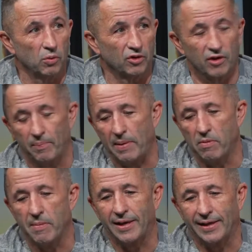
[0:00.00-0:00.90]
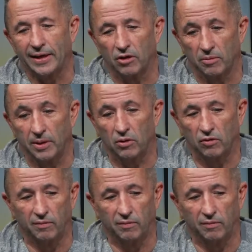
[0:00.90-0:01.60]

which some people may think is a bit sort of